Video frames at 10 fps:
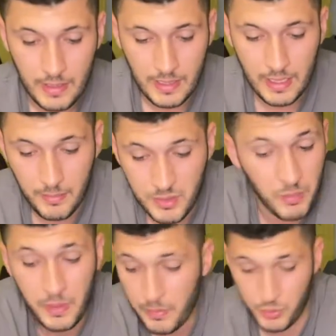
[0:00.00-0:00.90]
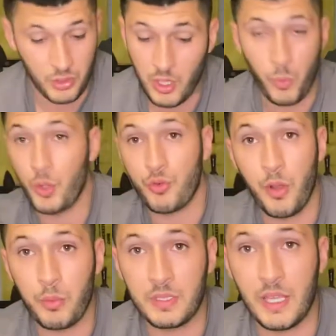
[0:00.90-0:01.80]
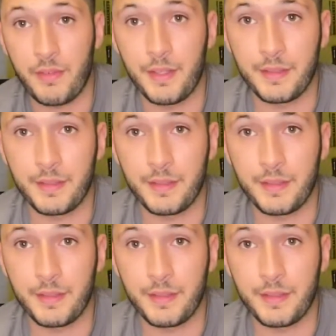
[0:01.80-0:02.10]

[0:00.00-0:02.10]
Some people just like one trowel together.